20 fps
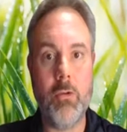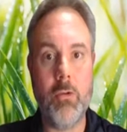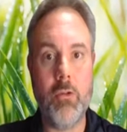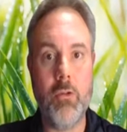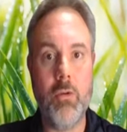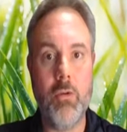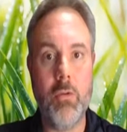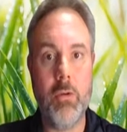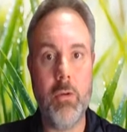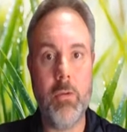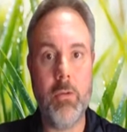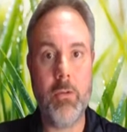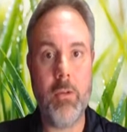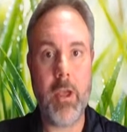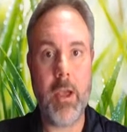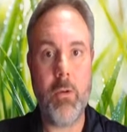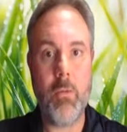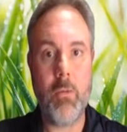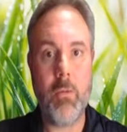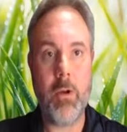tools
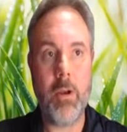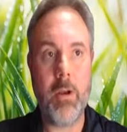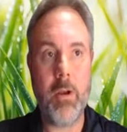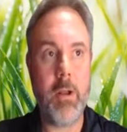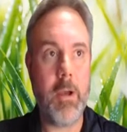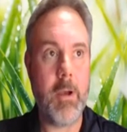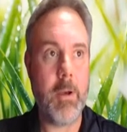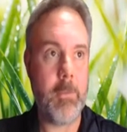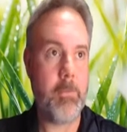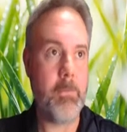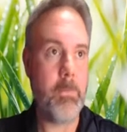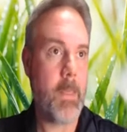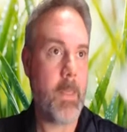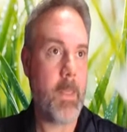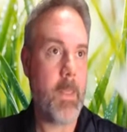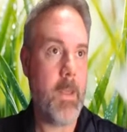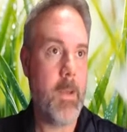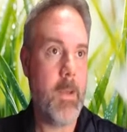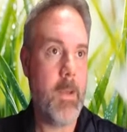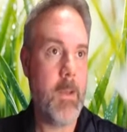that would
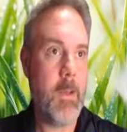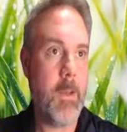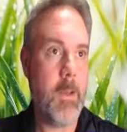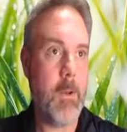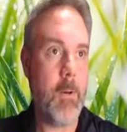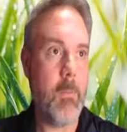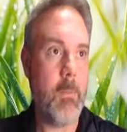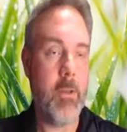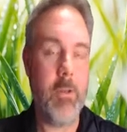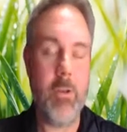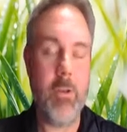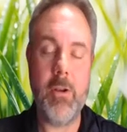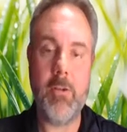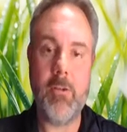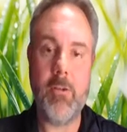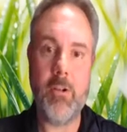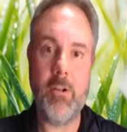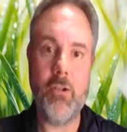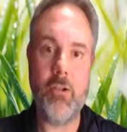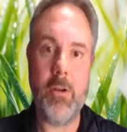be the
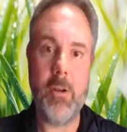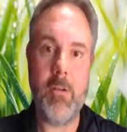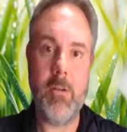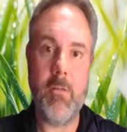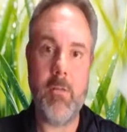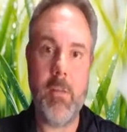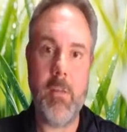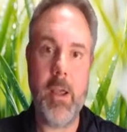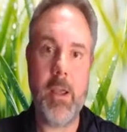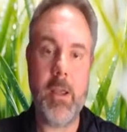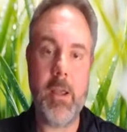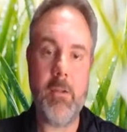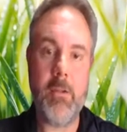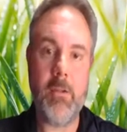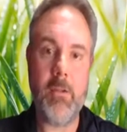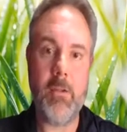decision making